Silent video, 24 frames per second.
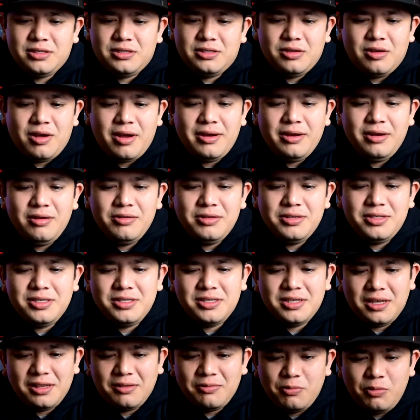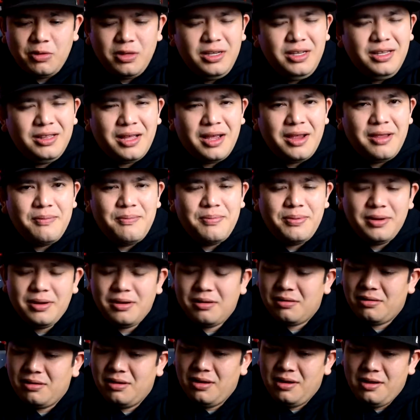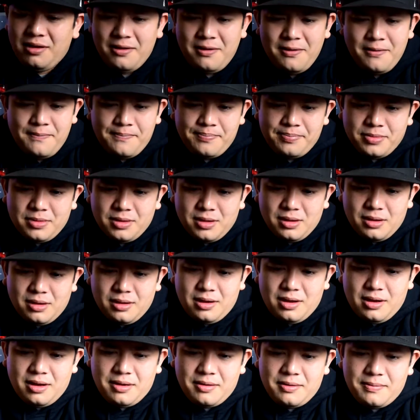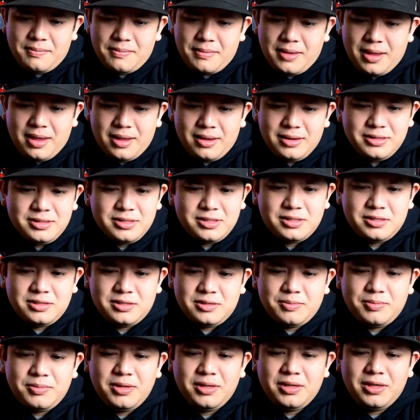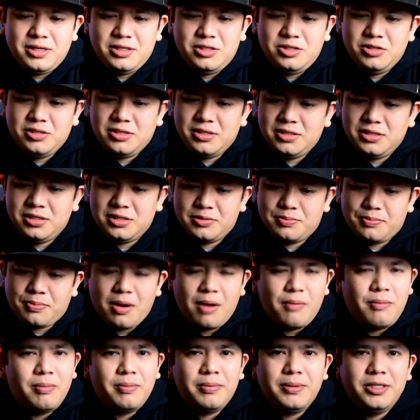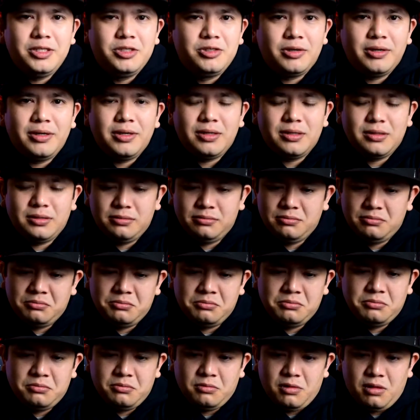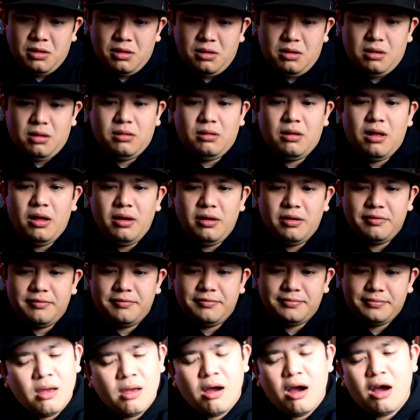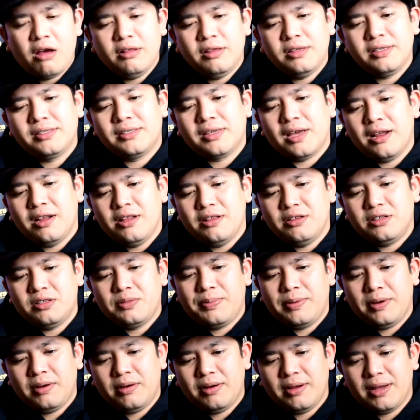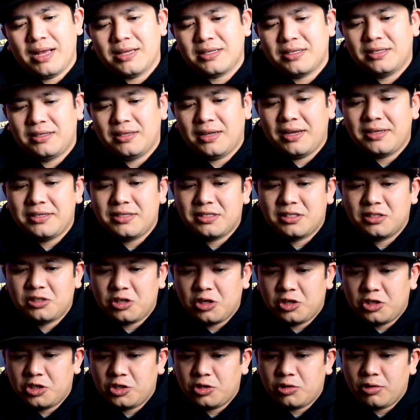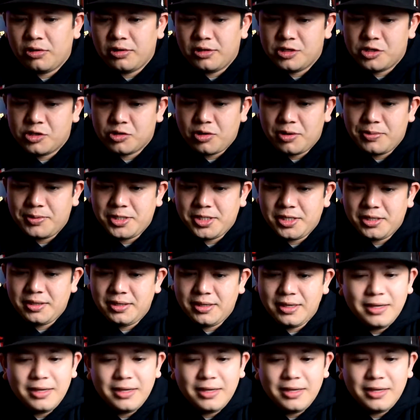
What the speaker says: So I know this is a really light beer, and it's something that you can just probably drink a lot of. On the side of this beer, it has a nice short description.